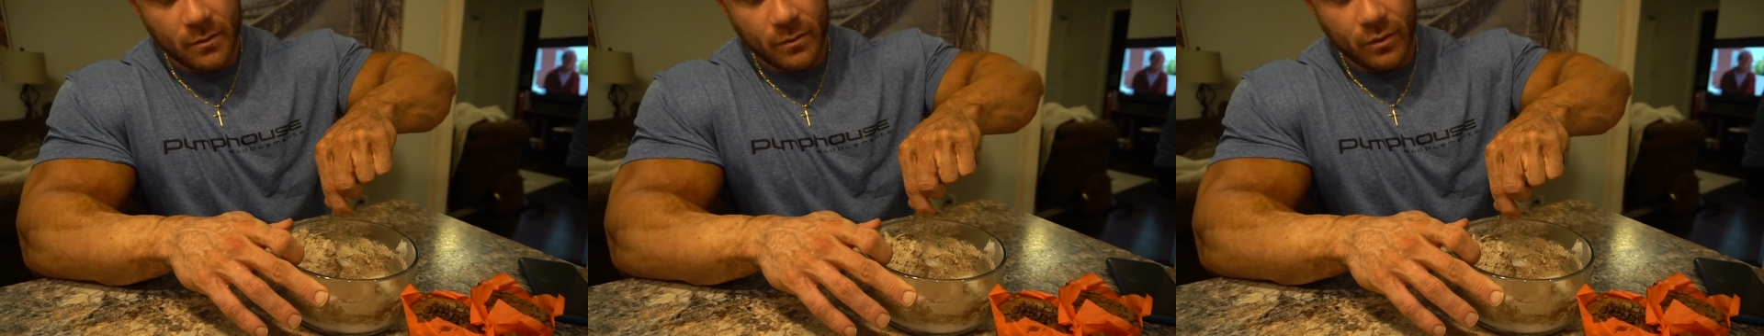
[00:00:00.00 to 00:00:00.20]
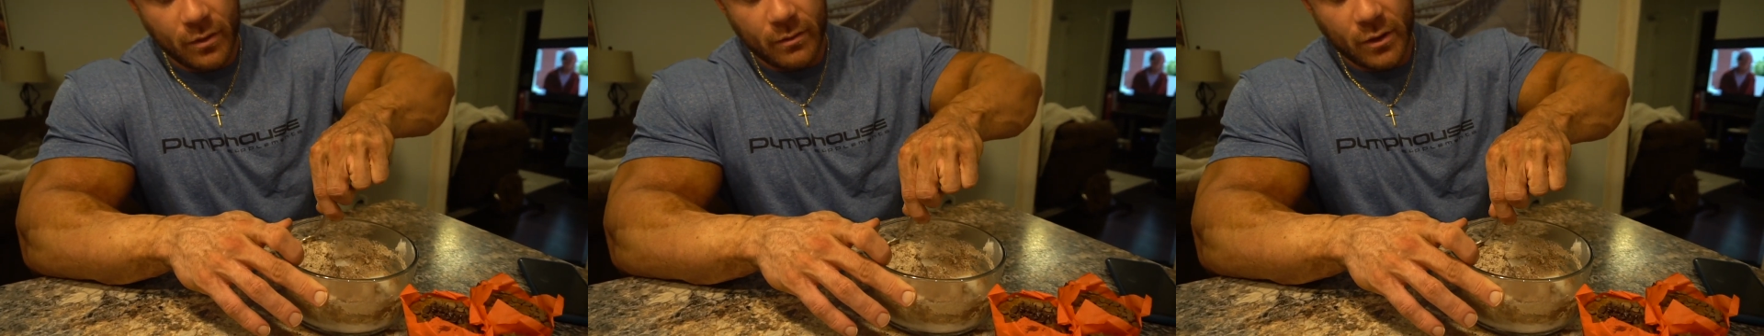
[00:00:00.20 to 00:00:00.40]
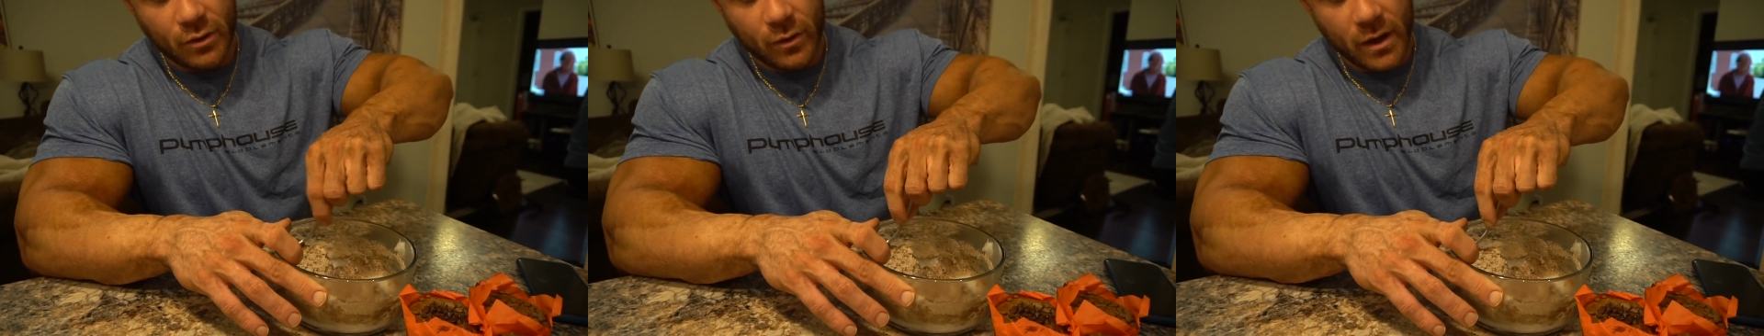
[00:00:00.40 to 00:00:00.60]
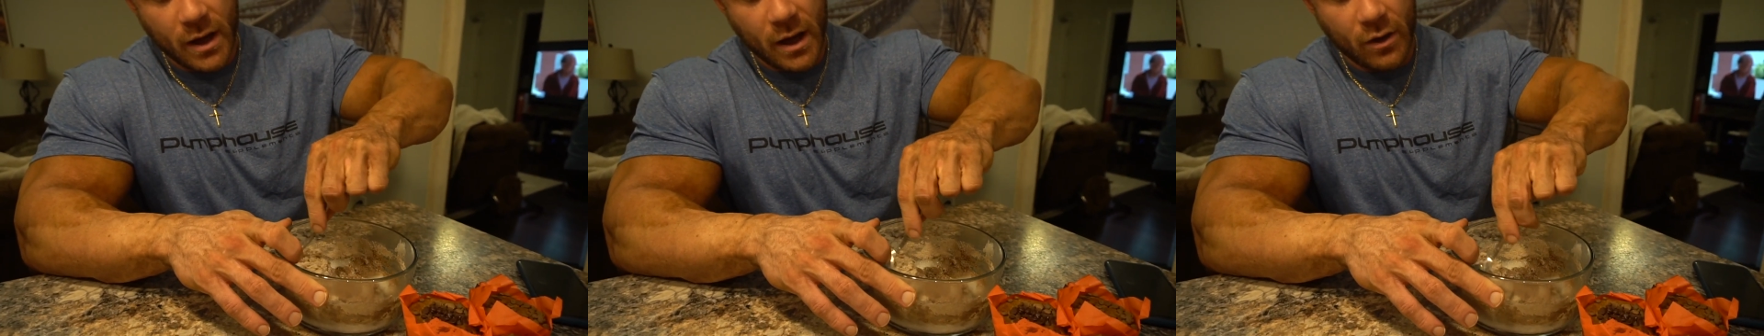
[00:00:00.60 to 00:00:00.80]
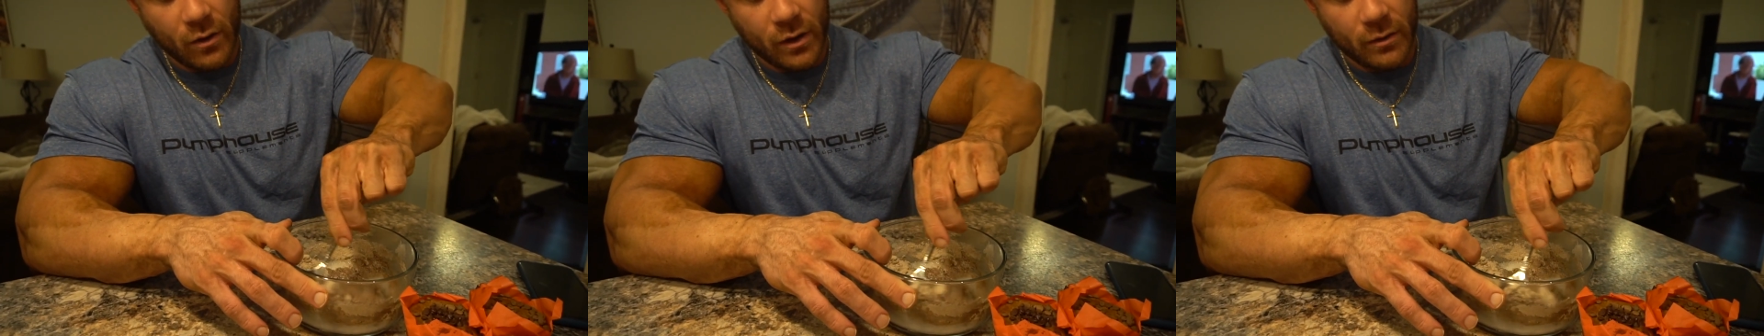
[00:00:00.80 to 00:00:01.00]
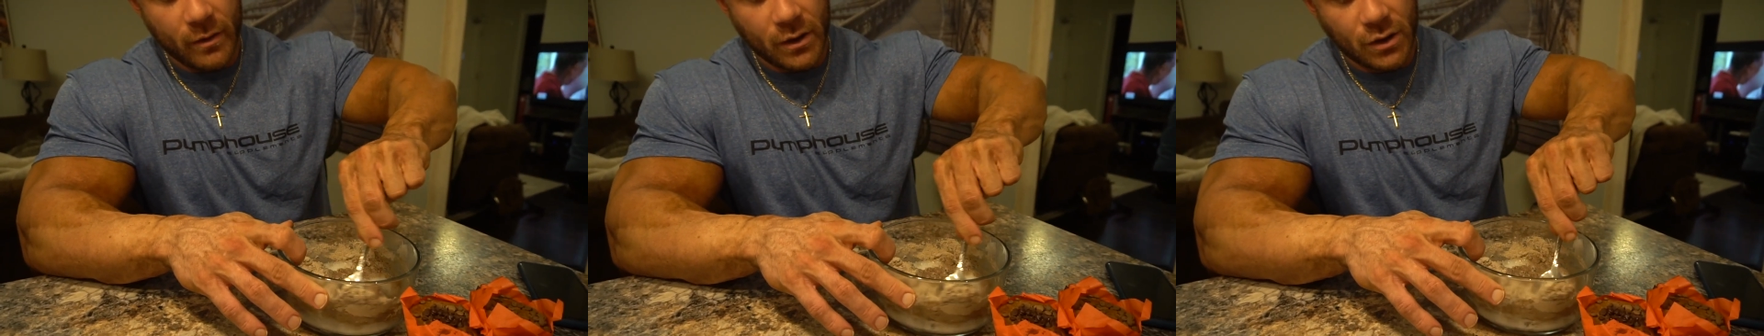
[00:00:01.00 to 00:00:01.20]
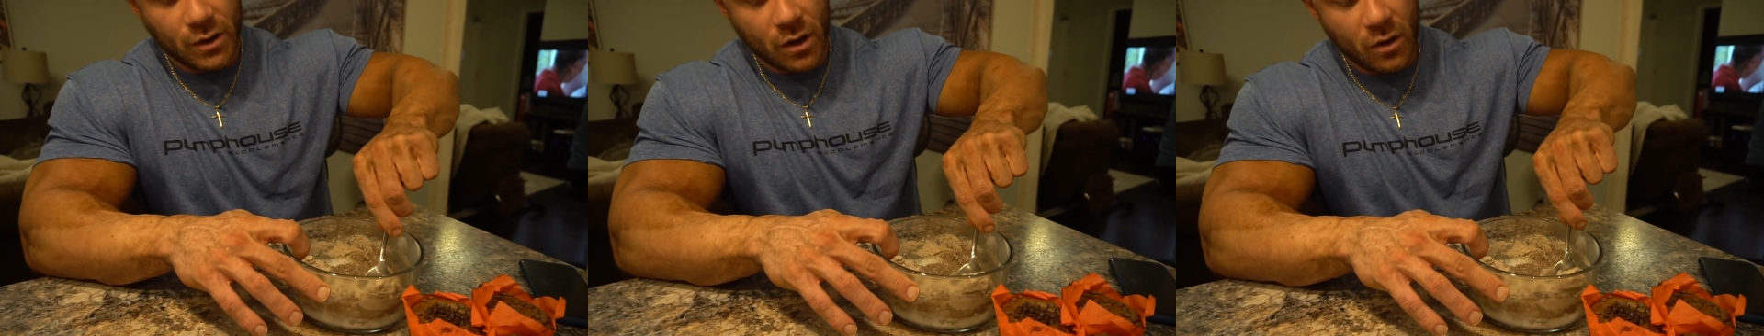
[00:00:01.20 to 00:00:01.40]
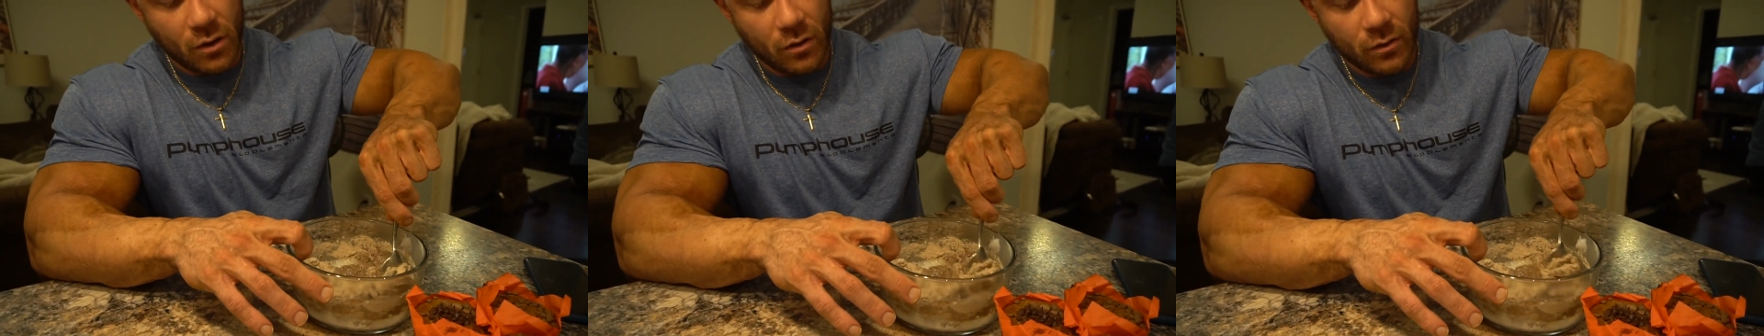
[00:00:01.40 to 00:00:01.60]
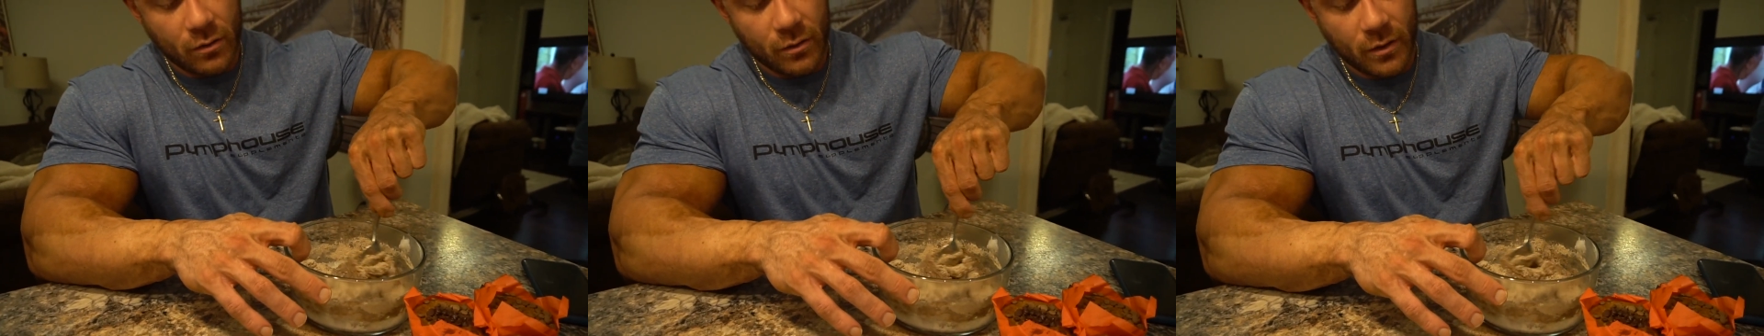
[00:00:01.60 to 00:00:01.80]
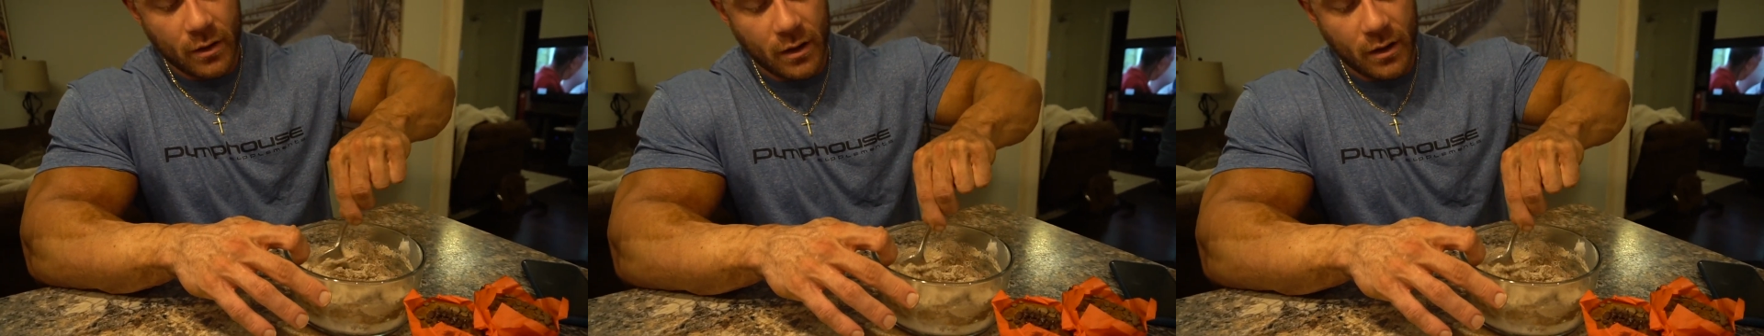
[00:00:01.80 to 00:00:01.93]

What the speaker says: pretty much what I ate going to my show.